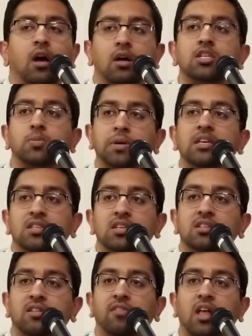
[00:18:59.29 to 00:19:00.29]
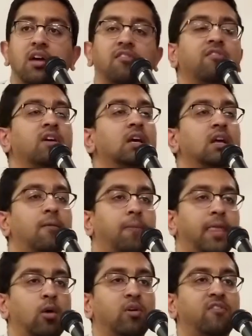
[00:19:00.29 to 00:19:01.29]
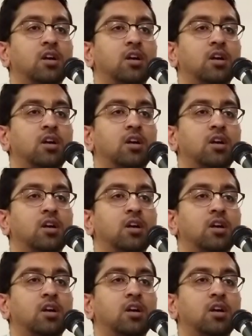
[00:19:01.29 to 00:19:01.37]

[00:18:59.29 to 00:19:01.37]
species of life, that we've